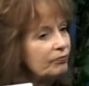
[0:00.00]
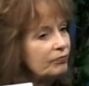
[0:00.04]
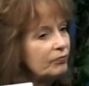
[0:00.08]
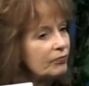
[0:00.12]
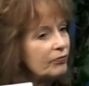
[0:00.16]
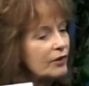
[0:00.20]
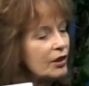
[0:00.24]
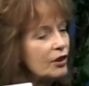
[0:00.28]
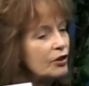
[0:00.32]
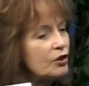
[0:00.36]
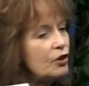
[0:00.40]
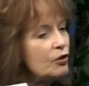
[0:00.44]

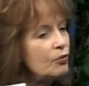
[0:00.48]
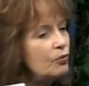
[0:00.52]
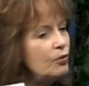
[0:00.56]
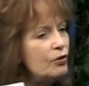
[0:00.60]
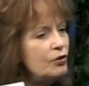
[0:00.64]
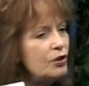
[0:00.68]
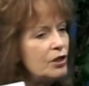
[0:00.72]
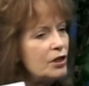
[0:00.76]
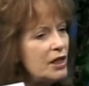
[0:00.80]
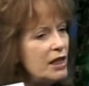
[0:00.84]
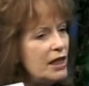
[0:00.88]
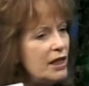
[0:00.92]
your
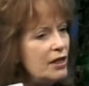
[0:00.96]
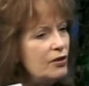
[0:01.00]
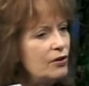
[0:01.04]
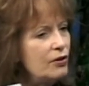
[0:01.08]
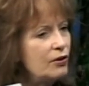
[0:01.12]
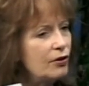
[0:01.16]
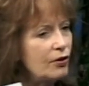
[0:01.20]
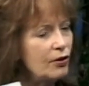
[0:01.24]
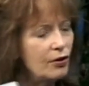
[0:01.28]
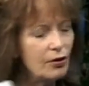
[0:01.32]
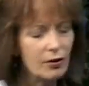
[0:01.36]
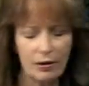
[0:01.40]
wounded
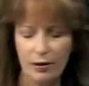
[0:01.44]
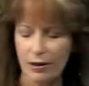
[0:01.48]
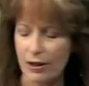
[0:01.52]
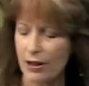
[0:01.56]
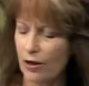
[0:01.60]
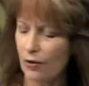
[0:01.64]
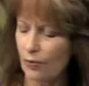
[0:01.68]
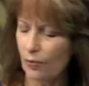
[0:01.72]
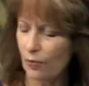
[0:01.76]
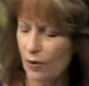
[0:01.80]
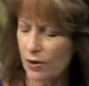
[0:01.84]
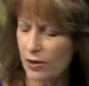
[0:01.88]
healer,
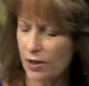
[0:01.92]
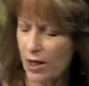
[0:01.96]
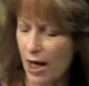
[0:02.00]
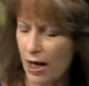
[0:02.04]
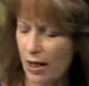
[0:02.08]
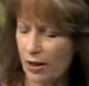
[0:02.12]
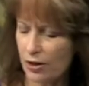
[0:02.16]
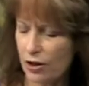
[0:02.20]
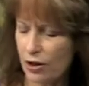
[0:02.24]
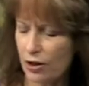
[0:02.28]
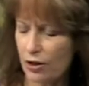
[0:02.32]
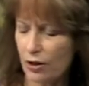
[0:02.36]

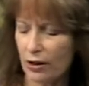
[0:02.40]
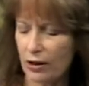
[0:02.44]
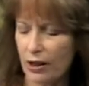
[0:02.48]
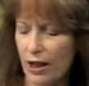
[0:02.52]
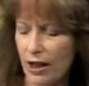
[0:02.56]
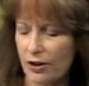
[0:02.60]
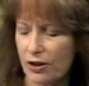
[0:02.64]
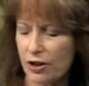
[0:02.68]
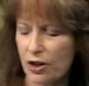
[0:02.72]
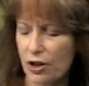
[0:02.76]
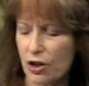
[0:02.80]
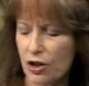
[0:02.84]
had a lot
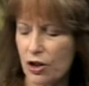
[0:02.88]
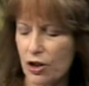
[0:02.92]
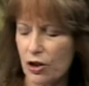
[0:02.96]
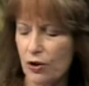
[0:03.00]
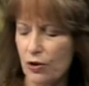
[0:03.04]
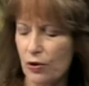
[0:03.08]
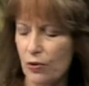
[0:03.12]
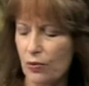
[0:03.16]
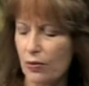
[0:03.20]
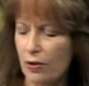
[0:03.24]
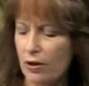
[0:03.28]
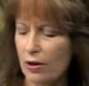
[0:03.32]
to
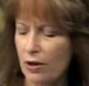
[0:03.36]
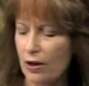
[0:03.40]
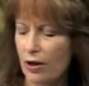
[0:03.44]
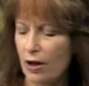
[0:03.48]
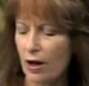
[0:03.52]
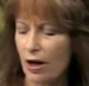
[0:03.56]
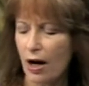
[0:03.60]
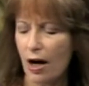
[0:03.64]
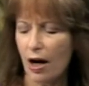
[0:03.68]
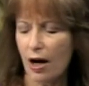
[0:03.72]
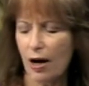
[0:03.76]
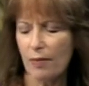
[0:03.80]
do
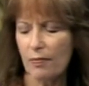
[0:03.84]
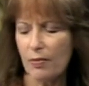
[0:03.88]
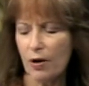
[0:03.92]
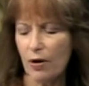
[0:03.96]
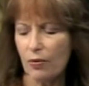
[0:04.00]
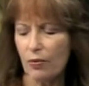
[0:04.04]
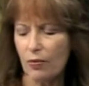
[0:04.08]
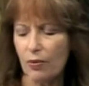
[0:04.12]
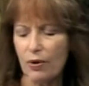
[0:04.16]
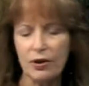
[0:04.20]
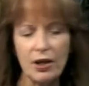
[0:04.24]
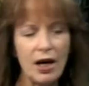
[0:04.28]

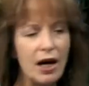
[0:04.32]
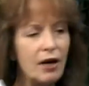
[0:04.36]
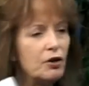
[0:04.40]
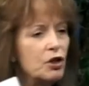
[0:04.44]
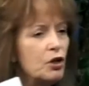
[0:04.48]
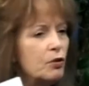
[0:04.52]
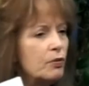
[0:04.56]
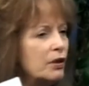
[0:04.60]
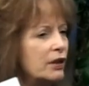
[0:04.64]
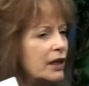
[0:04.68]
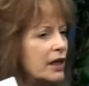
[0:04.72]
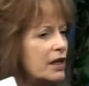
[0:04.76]
with how you
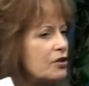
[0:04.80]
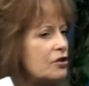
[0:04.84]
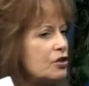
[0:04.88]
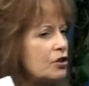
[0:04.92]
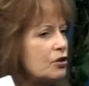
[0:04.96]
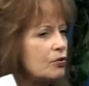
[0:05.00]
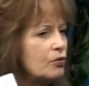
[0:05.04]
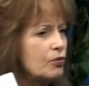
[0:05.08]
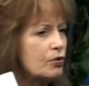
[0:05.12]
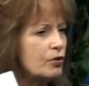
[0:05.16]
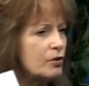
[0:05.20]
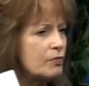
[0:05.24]
related to
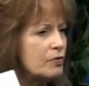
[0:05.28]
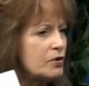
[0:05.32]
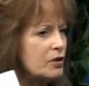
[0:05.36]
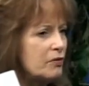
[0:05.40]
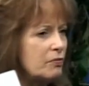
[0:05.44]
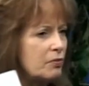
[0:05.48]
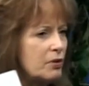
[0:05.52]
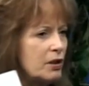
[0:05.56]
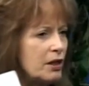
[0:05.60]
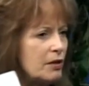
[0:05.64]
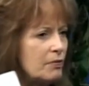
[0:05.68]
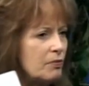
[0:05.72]
groups of
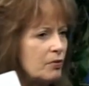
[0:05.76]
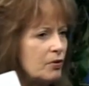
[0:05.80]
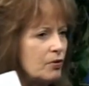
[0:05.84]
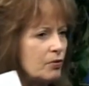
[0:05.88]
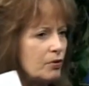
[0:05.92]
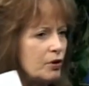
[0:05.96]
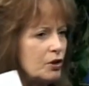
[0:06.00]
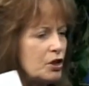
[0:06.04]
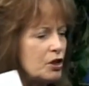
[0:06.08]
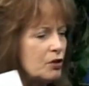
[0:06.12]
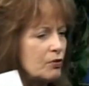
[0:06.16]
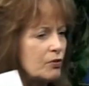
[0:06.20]
people when
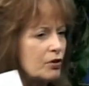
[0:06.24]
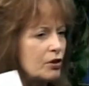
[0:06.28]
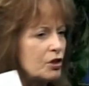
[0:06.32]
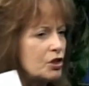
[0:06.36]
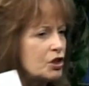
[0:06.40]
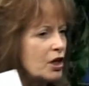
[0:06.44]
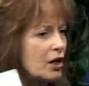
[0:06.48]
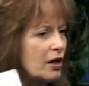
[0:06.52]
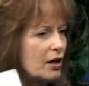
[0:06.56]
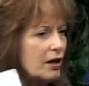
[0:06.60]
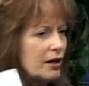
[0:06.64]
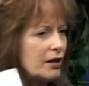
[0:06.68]
you were a
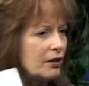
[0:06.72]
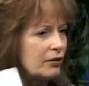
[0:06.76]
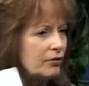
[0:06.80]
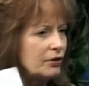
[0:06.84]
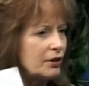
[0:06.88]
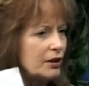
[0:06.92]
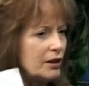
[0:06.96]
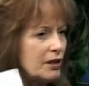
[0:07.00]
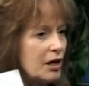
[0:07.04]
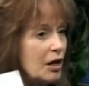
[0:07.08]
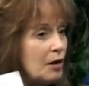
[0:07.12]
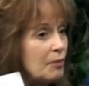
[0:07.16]
child.
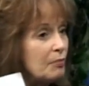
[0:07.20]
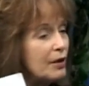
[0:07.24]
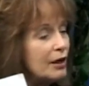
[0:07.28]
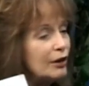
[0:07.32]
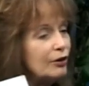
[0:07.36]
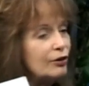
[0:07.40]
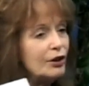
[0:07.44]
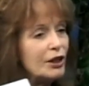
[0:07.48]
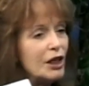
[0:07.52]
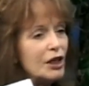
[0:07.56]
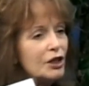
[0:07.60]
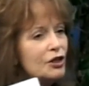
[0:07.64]
But
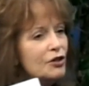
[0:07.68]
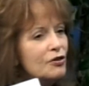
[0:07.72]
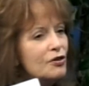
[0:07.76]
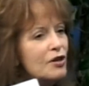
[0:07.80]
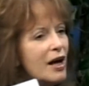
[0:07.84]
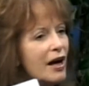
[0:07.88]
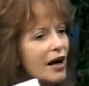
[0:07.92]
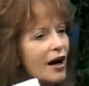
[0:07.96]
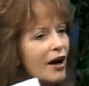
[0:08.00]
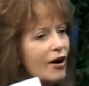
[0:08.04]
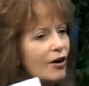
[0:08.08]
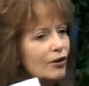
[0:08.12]
look at you
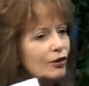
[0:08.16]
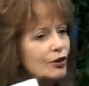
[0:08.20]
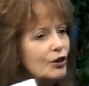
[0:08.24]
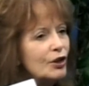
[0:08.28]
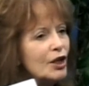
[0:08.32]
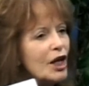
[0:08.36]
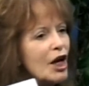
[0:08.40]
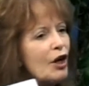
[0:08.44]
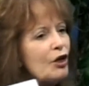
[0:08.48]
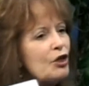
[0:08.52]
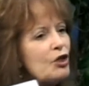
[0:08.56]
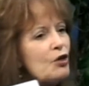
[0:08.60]
now. Look
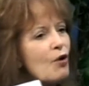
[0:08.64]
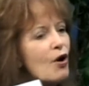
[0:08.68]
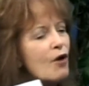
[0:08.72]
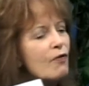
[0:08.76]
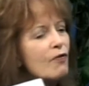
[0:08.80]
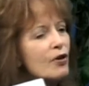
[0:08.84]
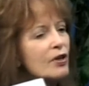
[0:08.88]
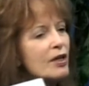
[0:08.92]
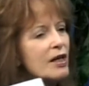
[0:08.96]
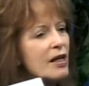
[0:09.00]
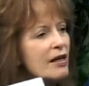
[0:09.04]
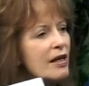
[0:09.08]
how you
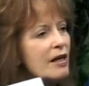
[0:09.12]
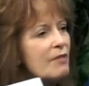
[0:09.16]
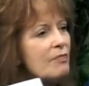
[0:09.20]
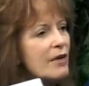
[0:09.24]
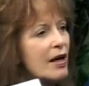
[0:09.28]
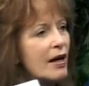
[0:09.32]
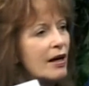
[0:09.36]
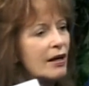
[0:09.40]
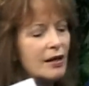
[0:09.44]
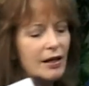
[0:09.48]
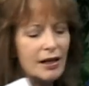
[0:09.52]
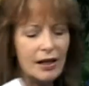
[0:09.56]
overcame
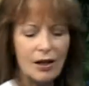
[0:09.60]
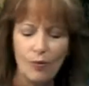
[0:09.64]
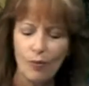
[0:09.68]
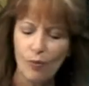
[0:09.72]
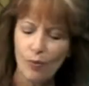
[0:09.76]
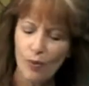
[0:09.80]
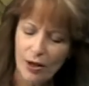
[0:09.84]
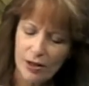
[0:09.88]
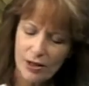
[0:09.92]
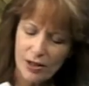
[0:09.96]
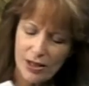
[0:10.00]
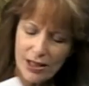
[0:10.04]
that.
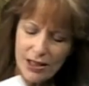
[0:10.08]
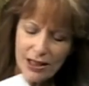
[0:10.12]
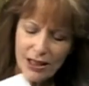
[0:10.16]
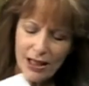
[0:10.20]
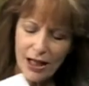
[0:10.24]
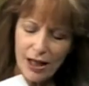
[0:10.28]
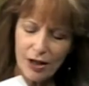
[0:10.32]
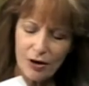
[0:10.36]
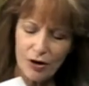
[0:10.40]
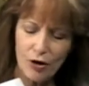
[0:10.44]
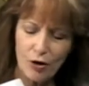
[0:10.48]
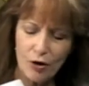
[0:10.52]
Once
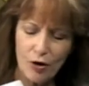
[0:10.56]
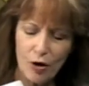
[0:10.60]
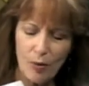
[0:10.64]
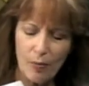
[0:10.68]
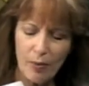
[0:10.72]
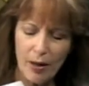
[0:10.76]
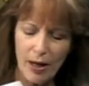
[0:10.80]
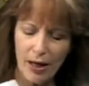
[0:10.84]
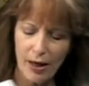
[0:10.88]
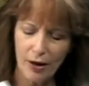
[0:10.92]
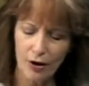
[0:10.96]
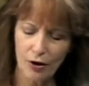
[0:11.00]
again, you go
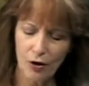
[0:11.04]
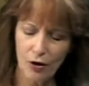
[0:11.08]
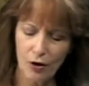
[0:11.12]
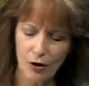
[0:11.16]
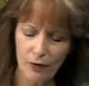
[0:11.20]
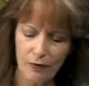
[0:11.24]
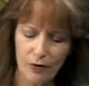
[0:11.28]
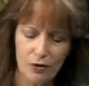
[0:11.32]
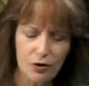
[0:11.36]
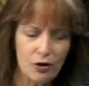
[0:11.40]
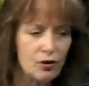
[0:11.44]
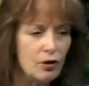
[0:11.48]
back over
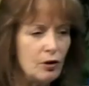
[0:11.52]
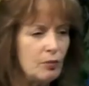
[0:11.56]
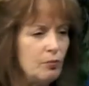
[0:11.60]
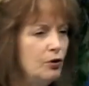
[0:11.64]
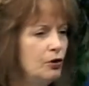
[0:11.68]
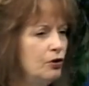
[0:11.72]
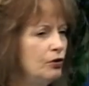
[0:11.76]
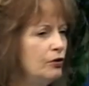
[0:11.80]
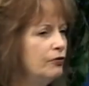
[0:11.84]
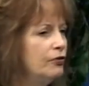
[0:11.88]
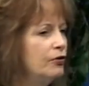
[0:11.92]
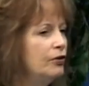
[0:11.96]
to the
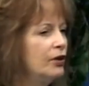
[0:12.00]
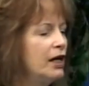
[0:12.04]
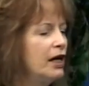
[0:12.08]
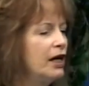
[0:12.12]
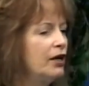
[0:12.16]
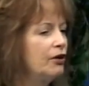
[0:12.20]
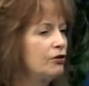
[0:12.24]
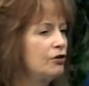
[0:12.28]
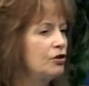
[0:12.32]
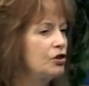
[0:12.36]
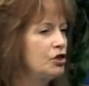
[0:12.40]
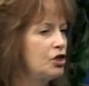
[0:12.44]
beautiful
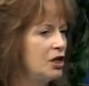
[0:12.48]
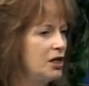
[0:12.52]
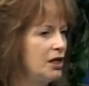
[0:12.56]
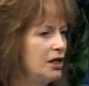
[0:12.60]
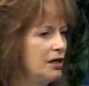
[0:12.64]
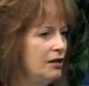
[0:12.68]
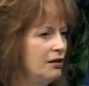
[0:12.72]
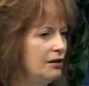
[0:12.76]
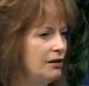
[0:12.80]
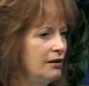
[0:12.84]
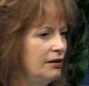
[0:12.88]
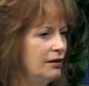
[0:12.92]
energy
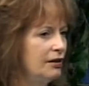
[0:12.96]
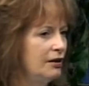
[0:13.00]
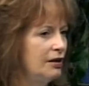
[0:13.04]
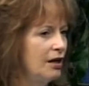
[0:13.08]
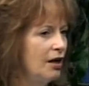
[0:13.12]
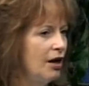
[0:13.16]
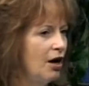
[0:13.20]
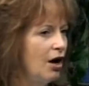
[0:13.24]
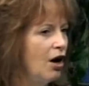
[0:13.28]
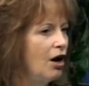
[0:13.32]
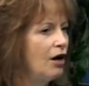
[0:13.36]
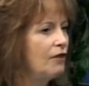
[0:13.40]

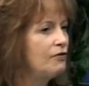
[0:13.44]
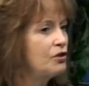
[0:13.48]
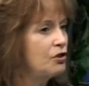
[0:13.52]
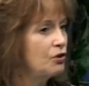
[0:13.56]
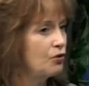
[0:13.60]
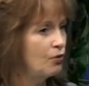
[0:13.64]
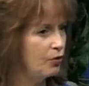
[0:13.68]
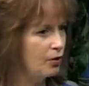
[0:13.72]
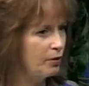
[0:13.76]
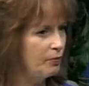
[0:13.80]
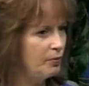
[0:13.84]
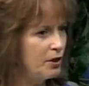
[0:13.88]
of
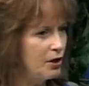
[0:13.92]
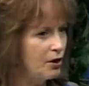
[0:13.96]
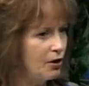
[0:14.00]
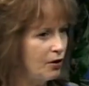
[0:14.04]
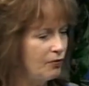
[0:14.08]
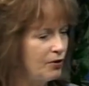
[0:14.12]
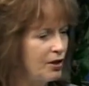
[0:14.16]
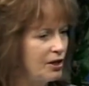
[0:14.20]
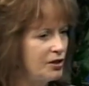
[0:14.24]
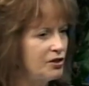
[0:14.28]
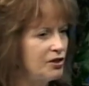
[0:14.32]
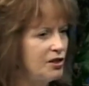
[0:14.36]
Scorpio
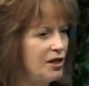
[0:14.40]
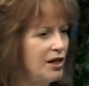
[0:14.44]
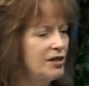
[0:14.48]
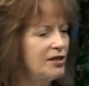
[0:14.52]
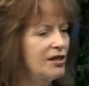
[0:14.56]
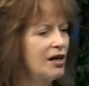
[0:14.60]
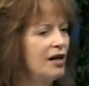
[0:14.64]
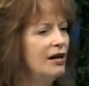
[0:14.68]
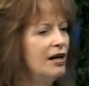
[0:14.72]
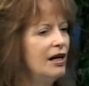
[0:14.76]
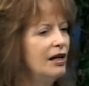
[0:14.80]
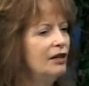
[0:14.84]
that says,
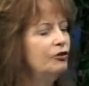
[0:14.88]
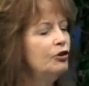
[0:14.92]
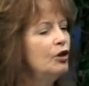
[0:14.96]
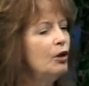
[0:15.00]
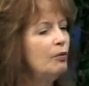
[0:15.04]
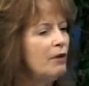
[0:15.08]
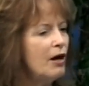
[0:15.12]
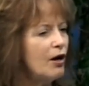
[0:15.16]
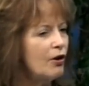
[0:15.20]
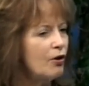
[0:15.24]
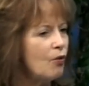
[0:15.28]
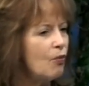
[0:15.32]
no
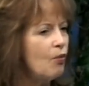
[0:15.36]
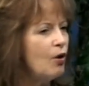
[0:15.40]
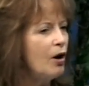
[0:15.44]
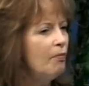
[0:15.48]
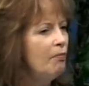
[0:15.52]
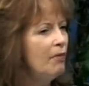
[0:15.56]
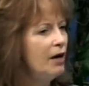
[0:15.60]
matter what my